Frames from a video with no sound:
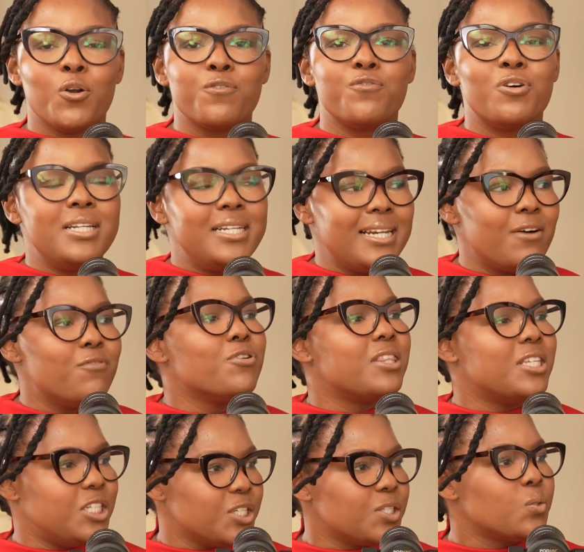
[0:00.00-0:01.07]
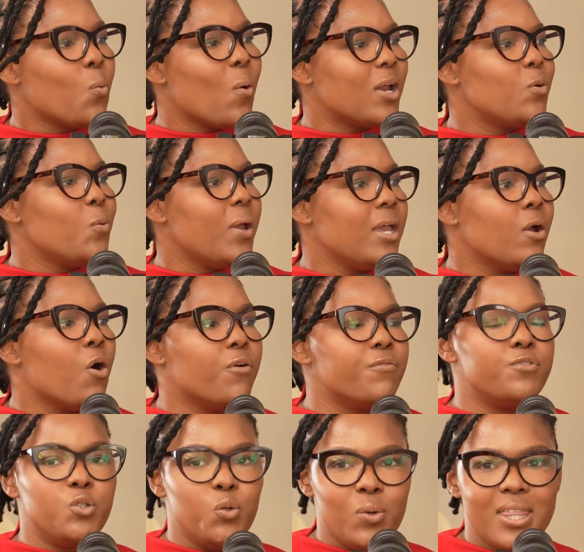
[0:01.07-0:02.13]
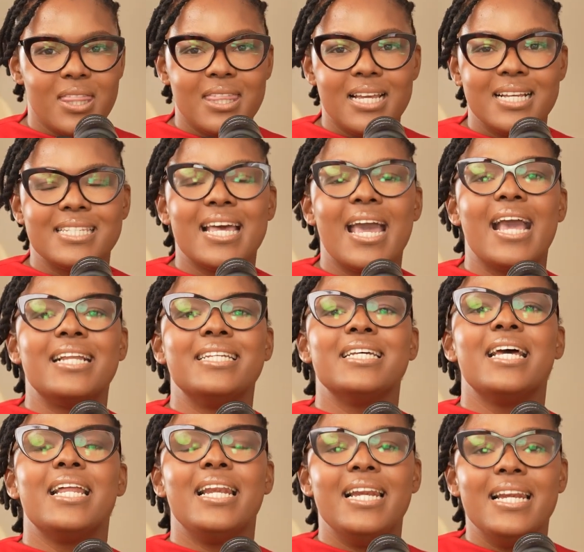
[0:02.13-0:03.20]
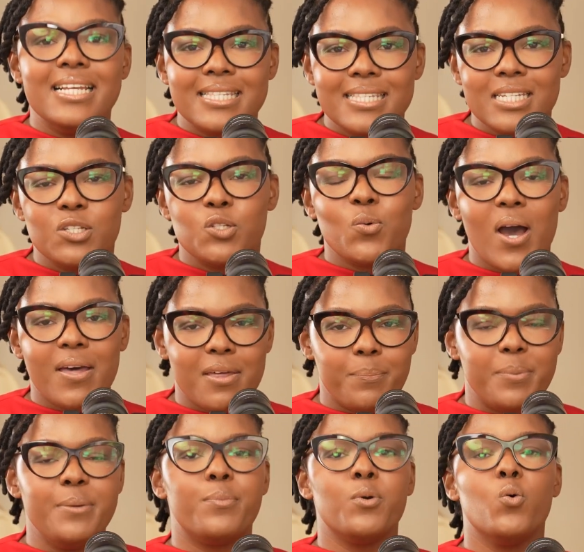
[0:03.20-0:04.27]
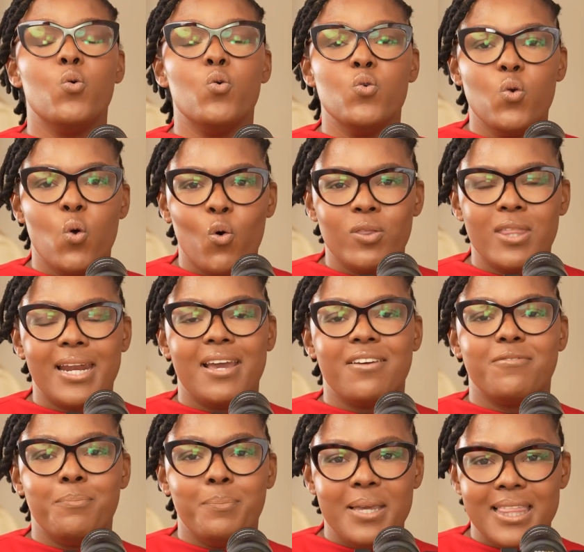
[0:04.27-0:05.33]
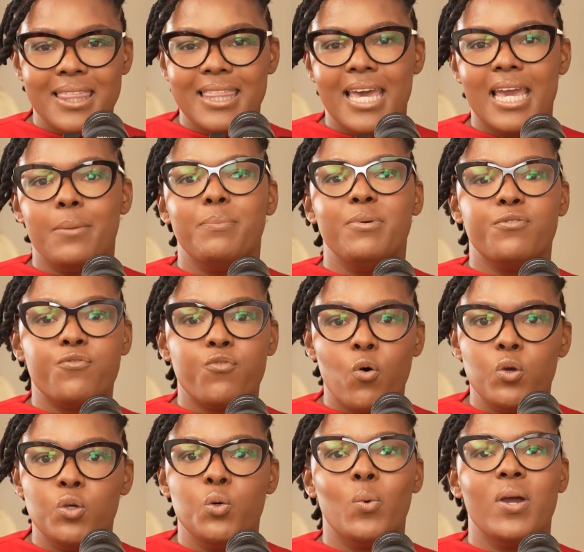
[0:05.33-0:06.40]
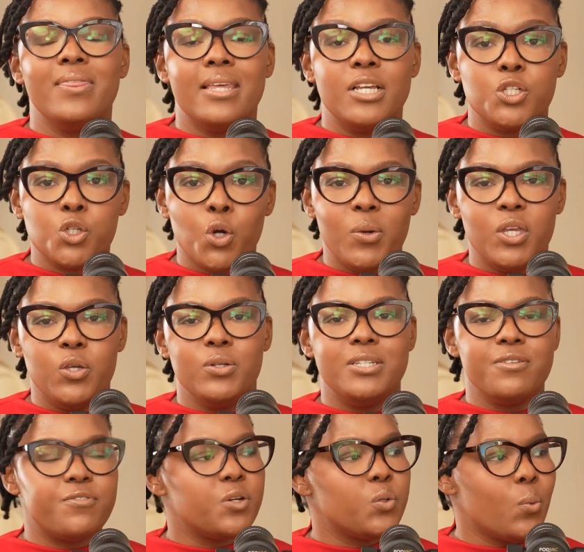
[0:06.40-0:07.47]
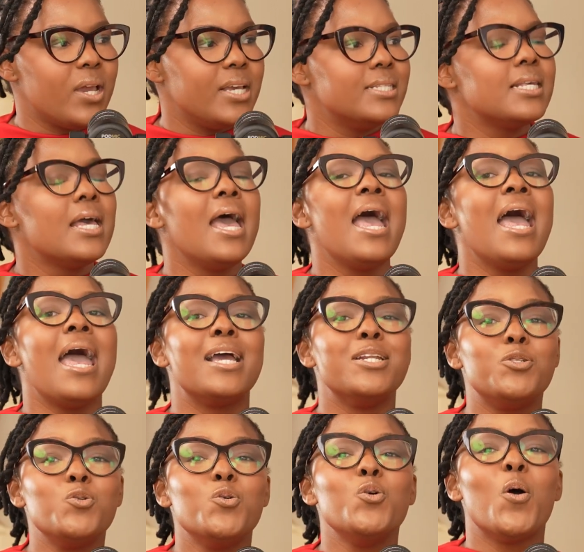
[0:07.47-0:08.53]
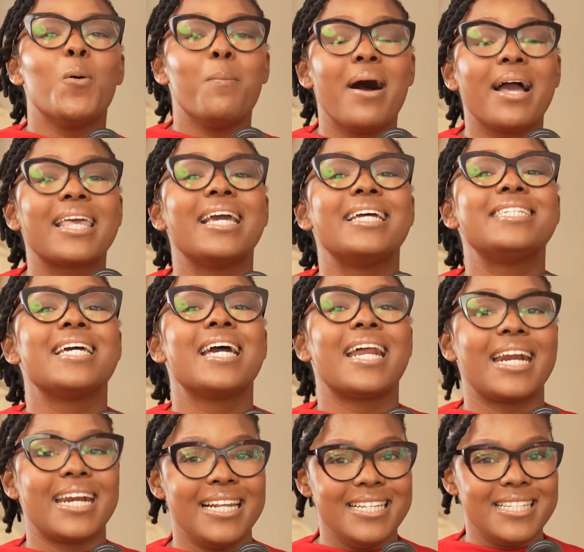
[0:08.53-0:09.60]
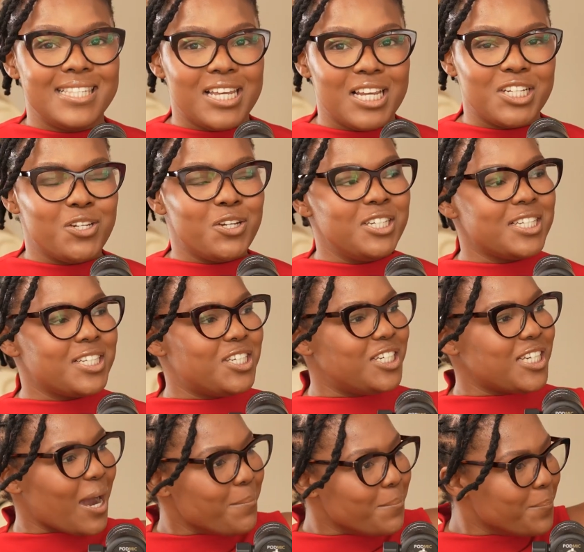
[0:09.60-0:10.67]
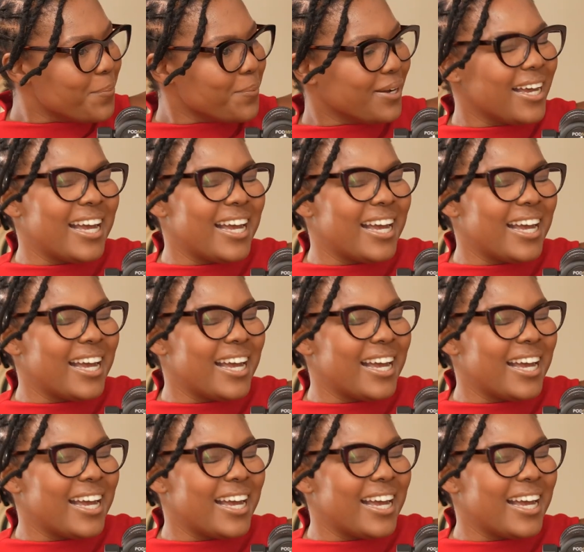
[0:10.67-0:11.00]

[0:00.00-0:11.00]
Don't fall in love with just one way of doing things, and listen to other people who know that have been there before you when they're showing you different ways, and do your market research. Don't just jump.